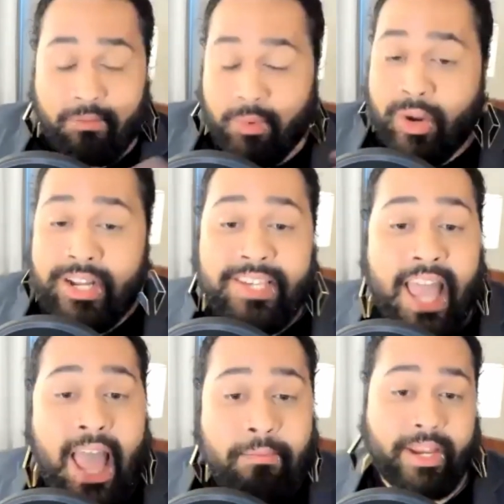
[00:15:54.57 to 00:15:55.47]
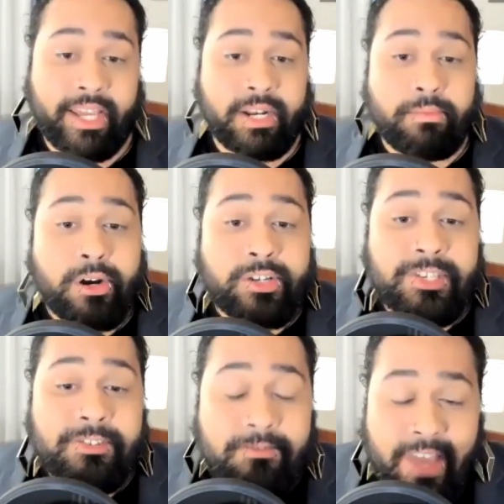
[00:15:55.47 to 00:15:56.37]
what is happening in a
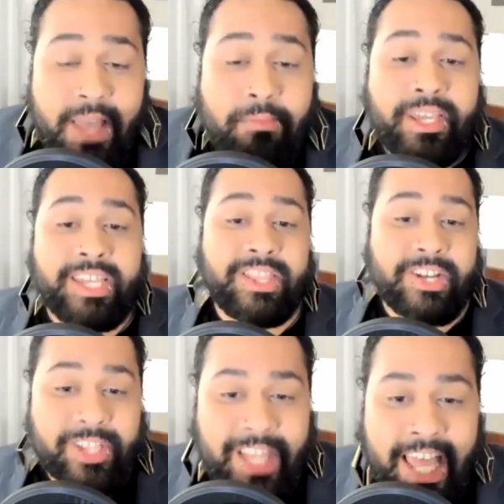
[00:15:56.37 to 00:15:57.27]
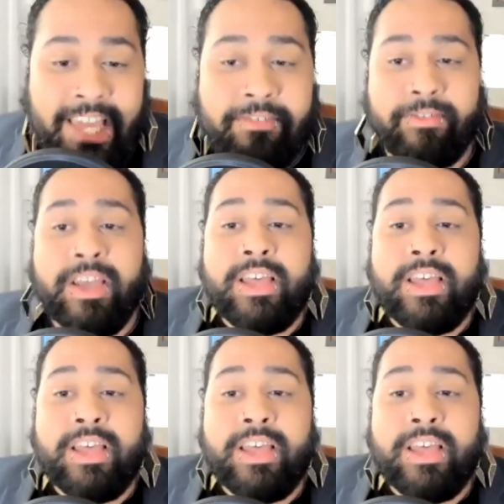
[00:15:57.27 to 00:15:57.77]
person's family and their life.